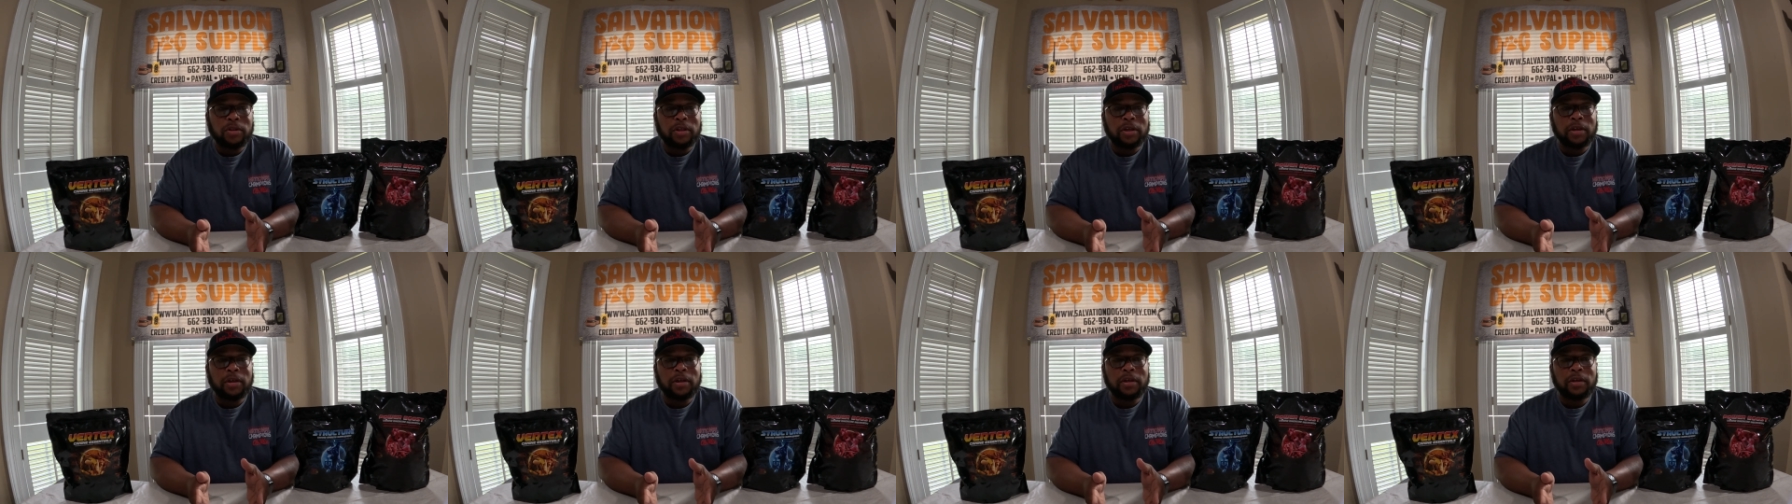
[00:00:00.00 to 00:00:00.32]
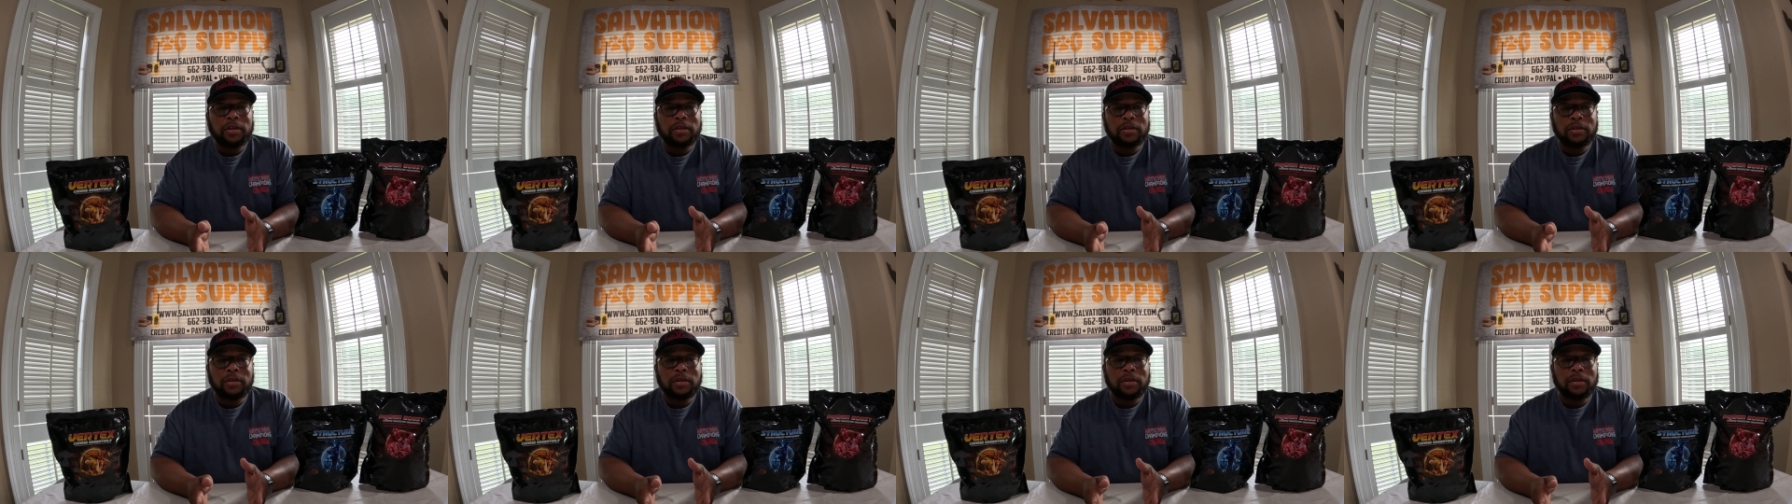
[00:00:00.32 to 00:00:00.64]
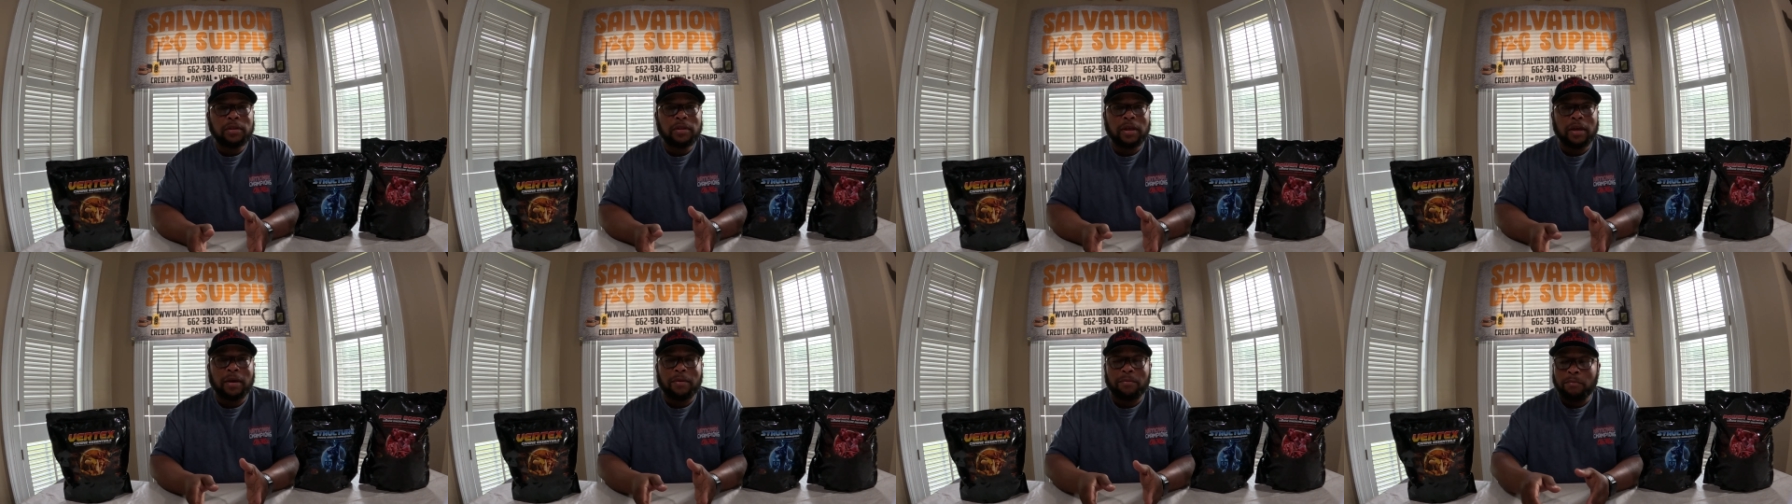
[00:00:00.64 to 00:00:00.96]
things
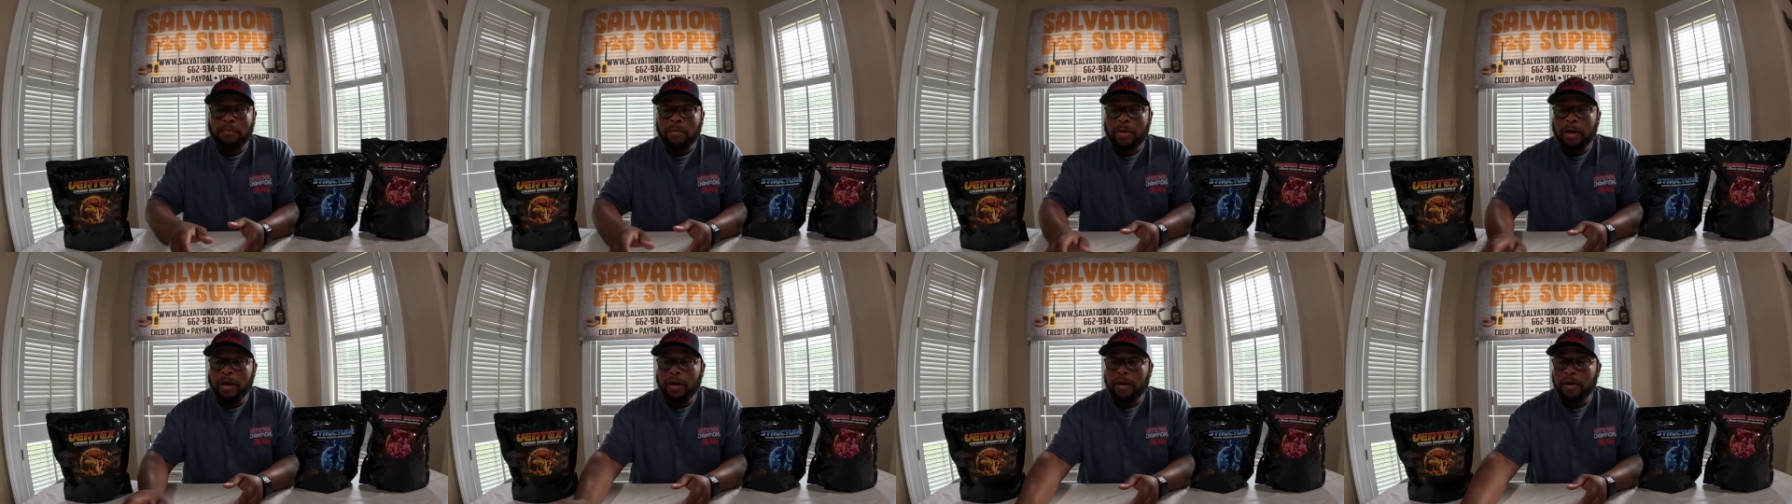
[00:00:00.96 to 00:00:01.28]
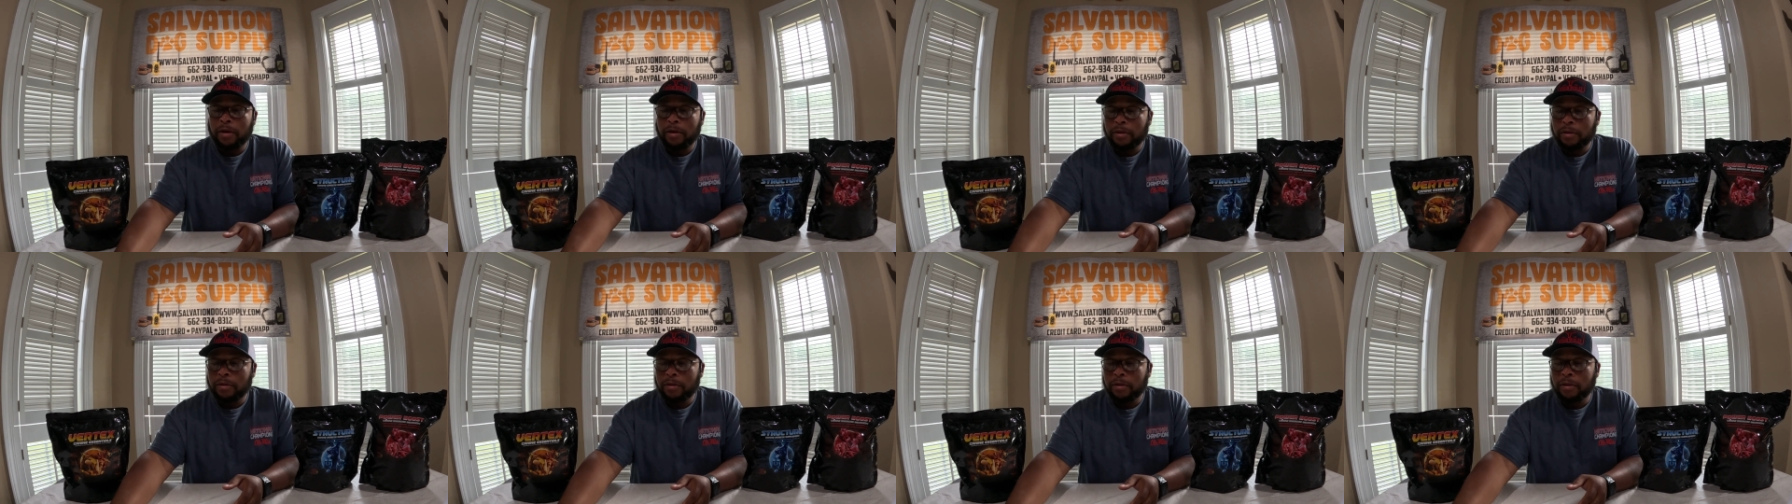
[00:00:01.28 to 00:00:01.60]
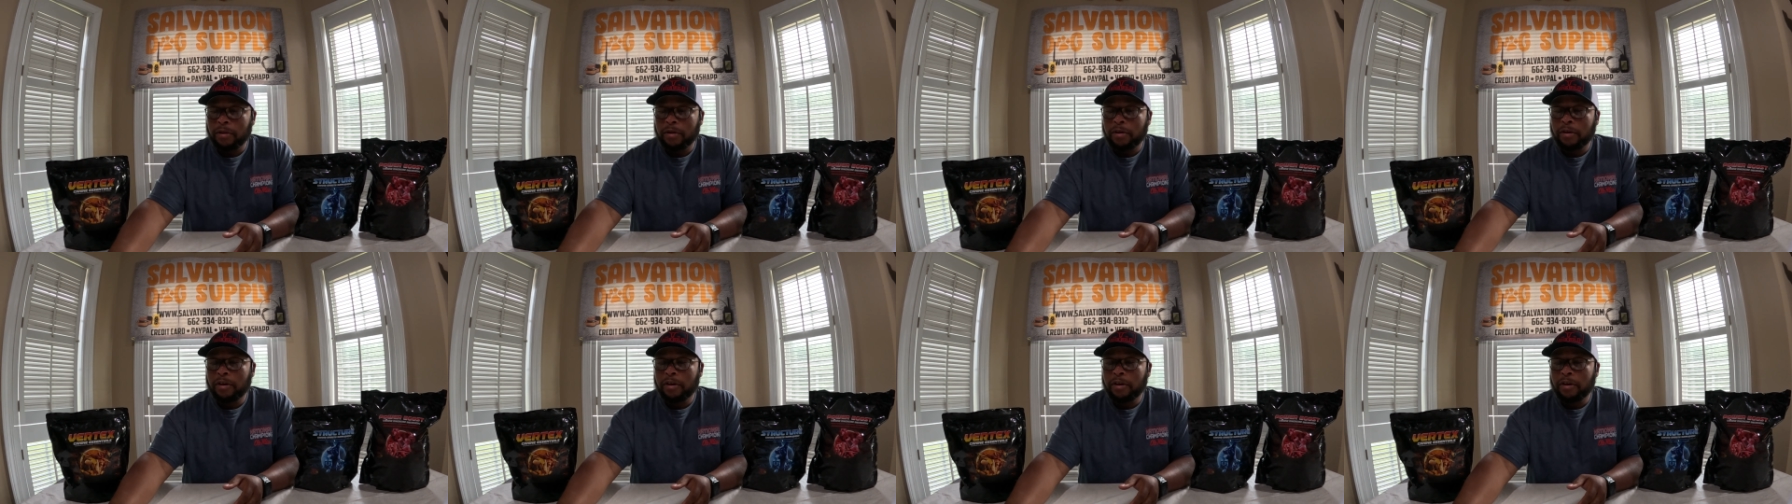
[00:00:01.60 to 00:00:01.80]
that make the